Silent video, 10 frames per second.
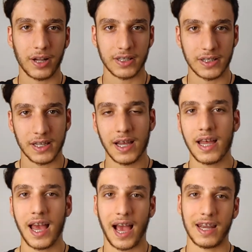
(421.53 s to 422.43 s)
button
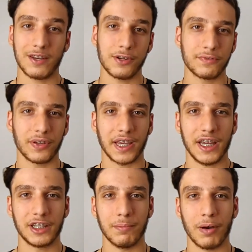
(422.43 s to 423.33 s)
and
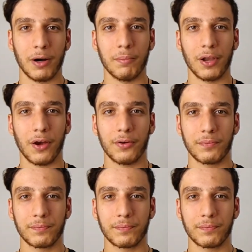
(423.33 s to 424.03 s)
notification bell below.